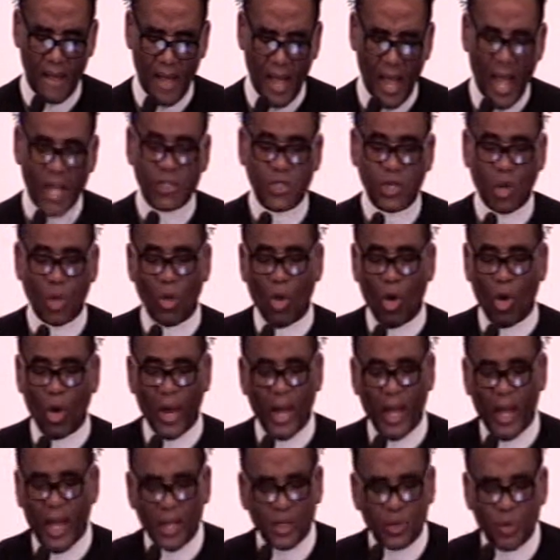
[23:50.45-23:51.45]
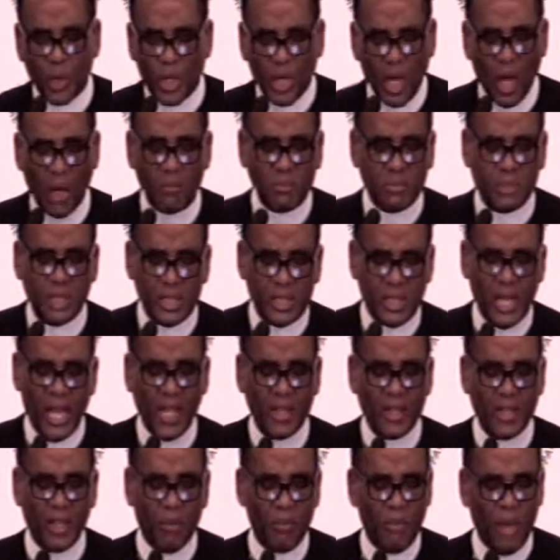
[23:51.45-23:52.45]
And so, Lord, as we come today,
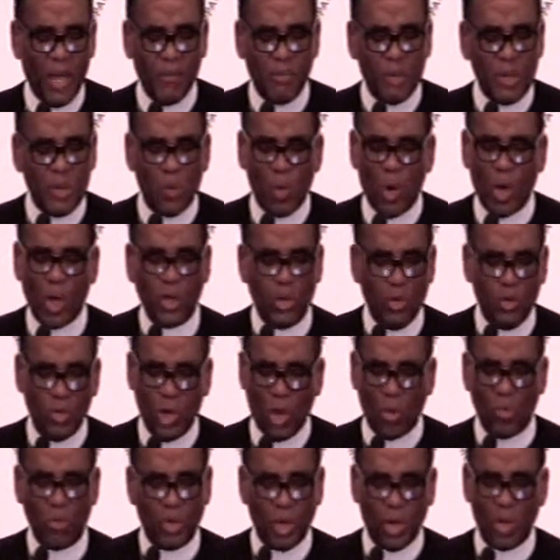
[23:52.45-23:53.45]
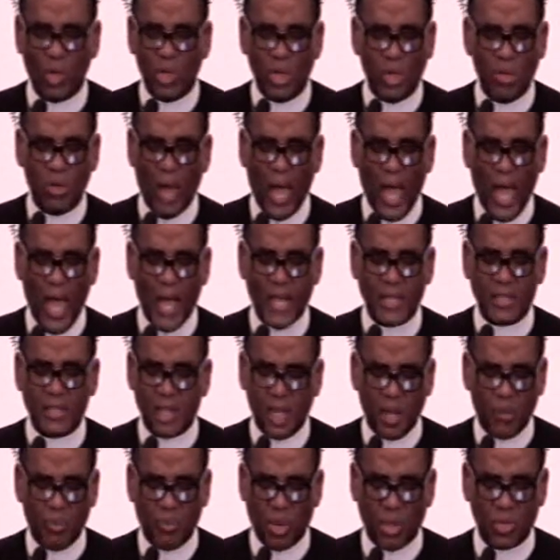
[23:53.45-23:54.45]
there may be one who don't know you as
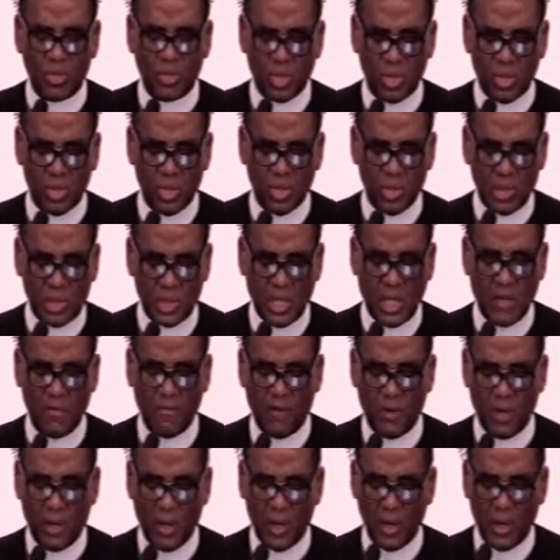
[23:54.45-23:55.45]
their personal Savior.